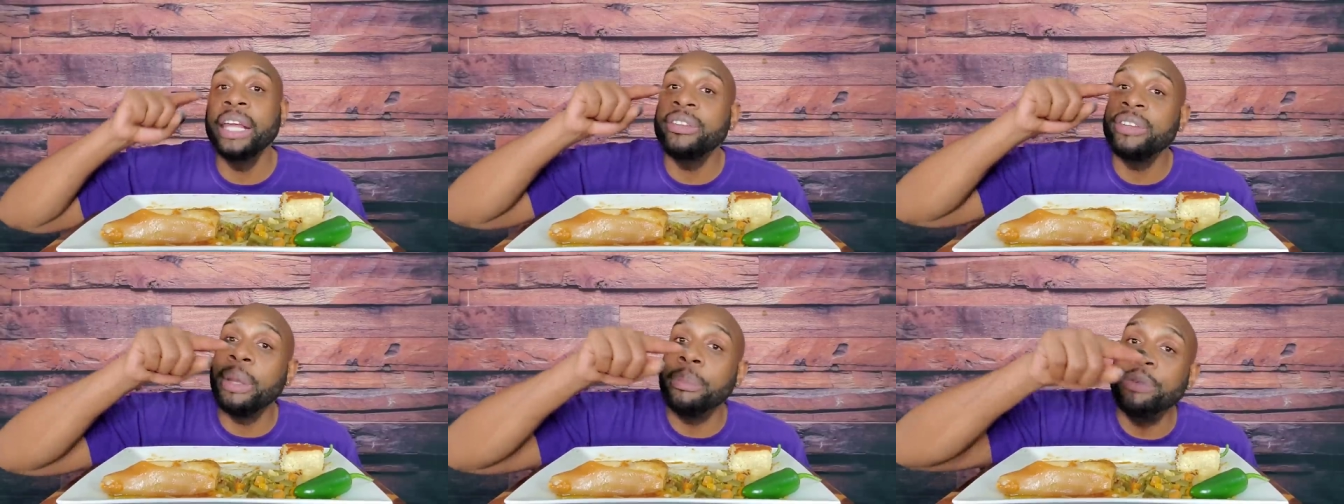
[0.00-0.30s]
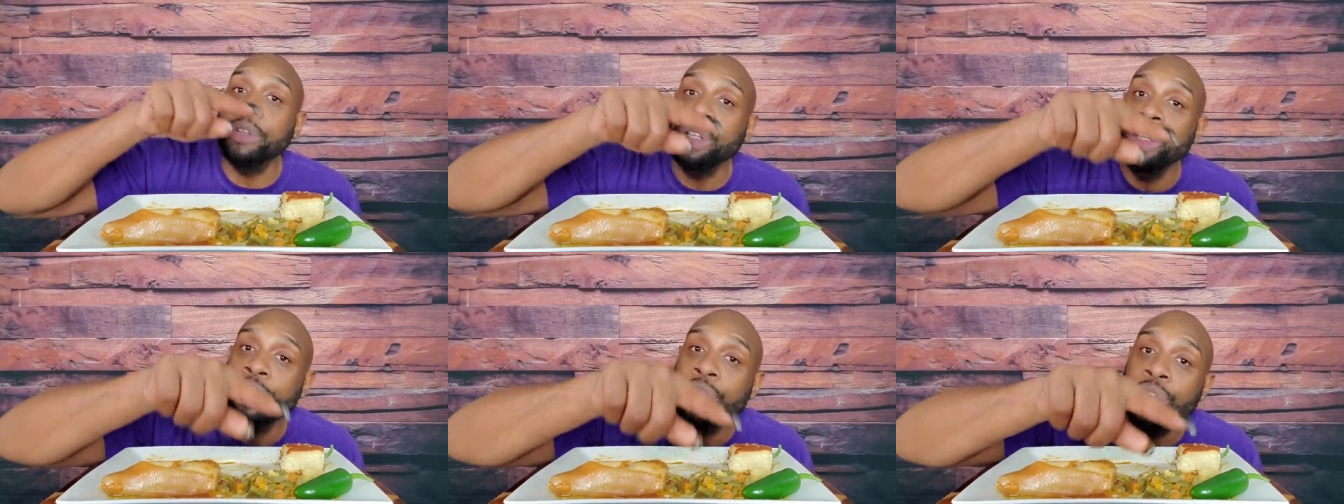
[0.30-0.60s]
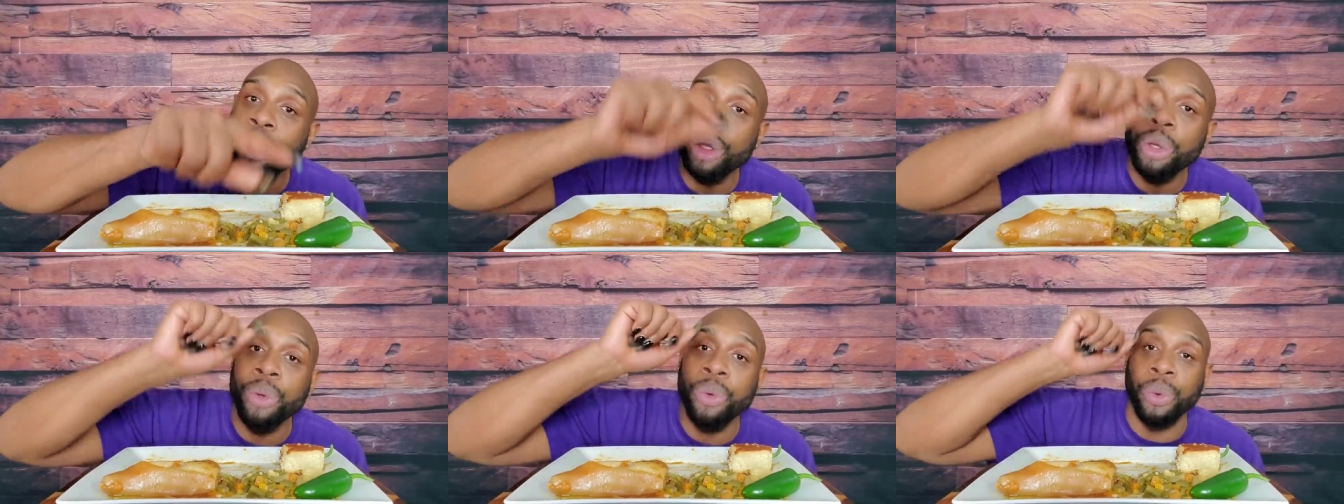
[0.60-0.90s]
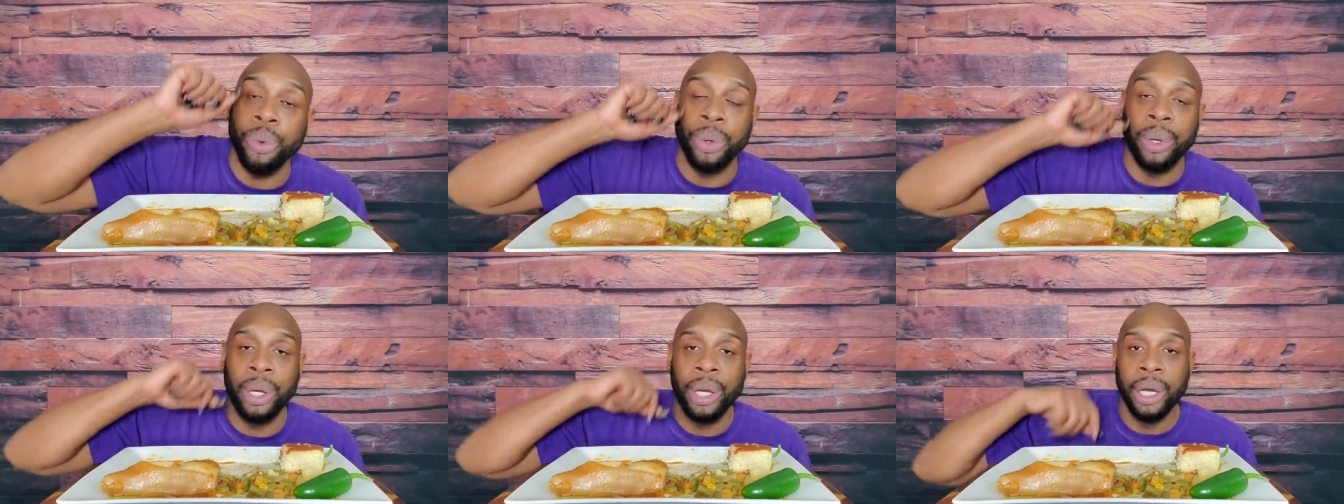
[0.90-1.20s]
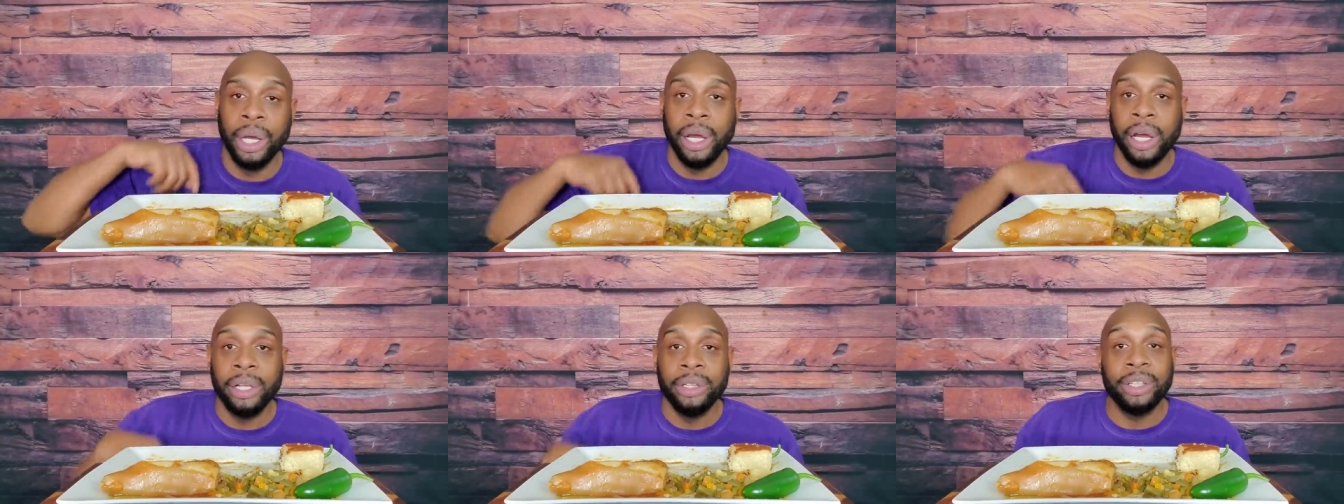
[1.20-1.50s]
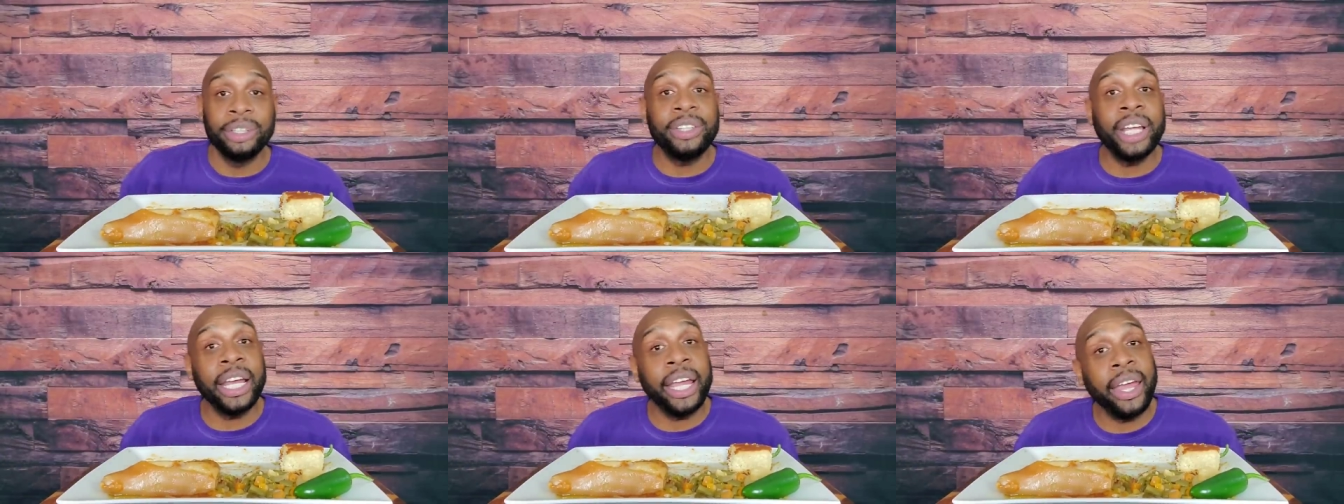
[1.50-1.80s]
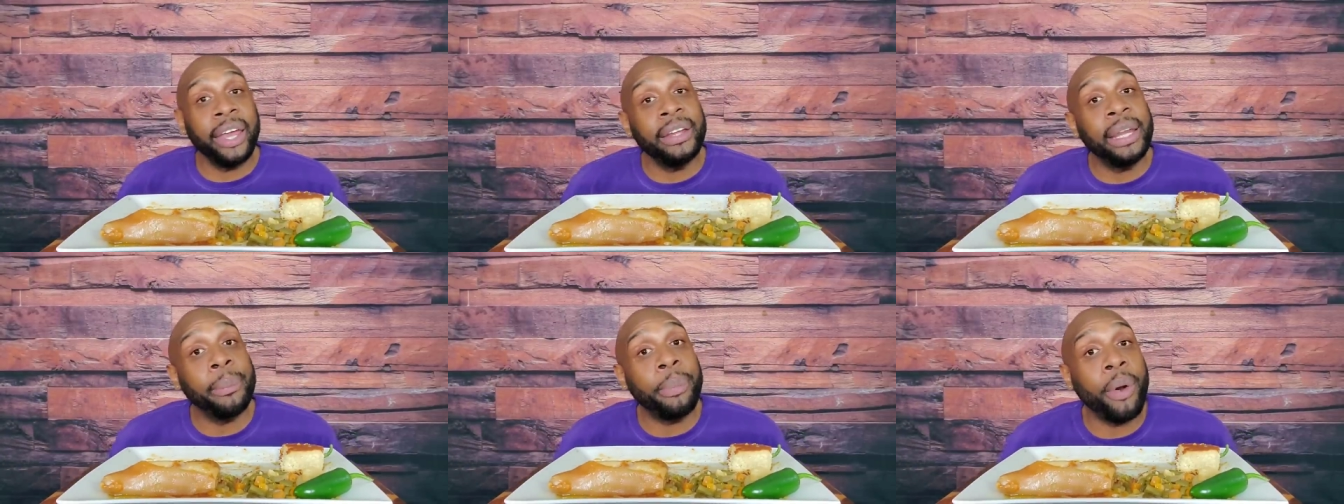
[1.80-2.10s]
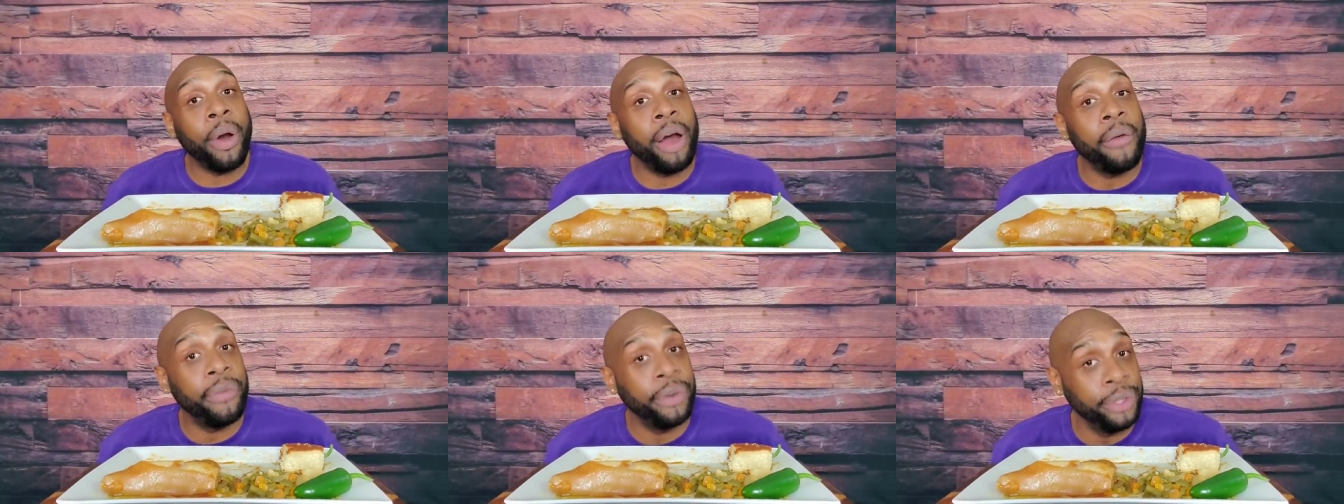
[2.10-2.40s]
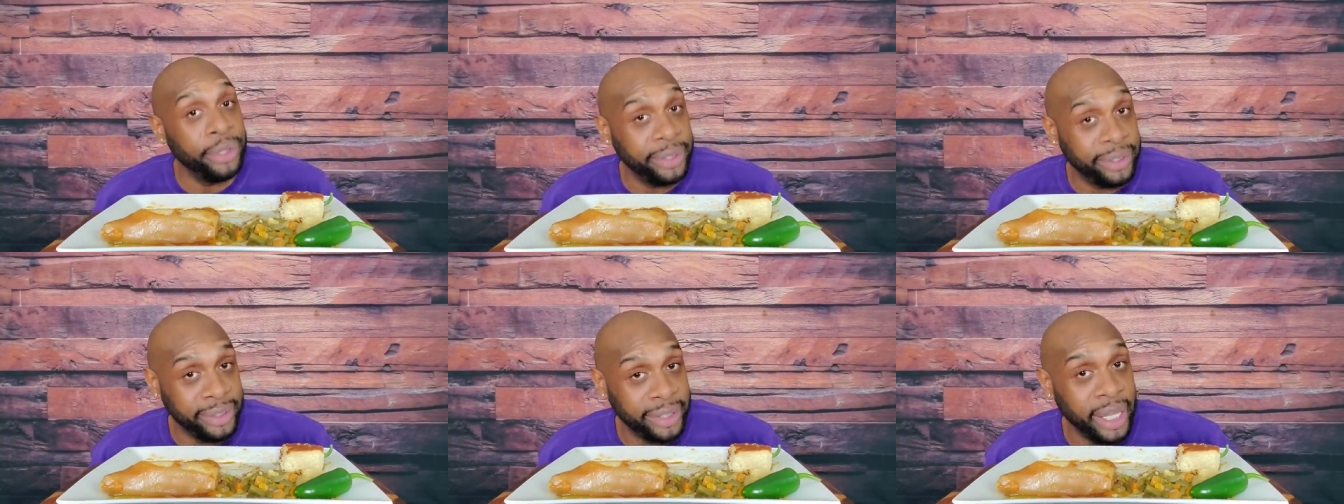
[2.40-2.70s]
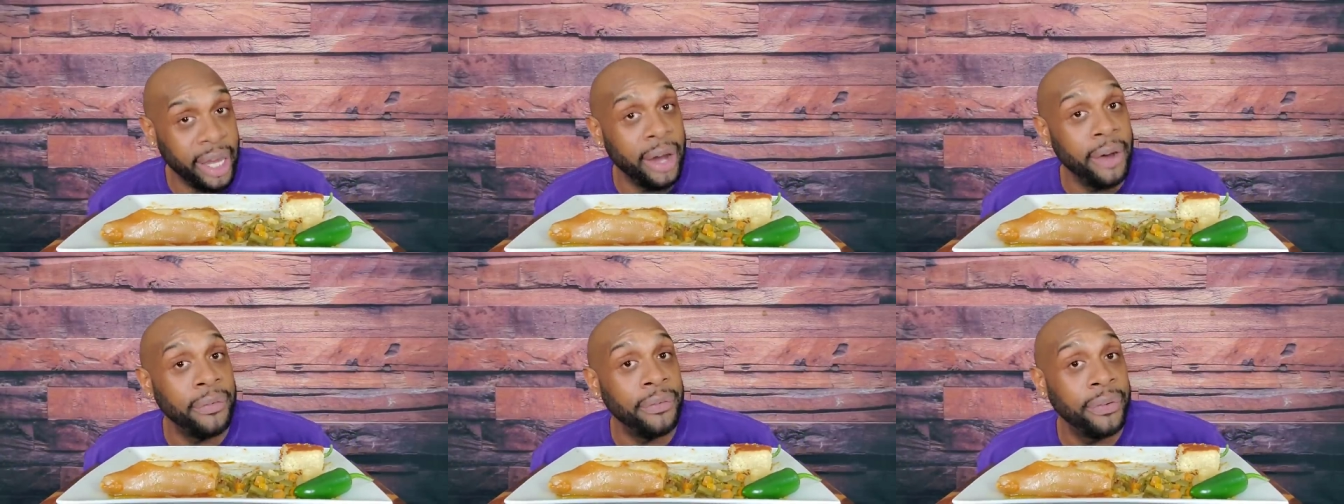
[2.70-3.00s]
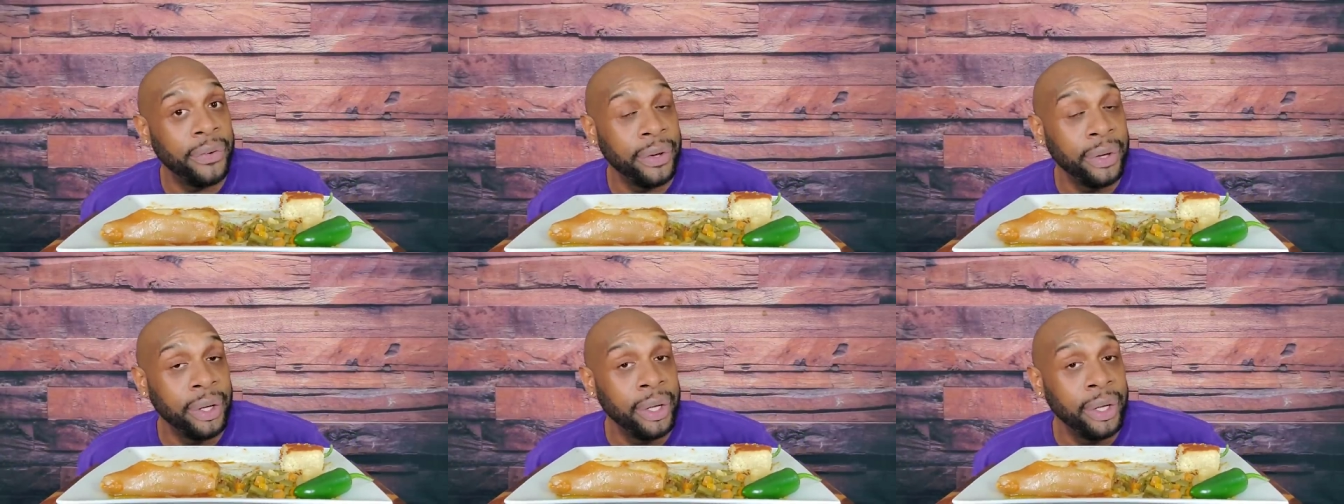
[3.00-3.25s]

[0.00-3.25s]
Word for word: it's up to you to take care of that part for yourself.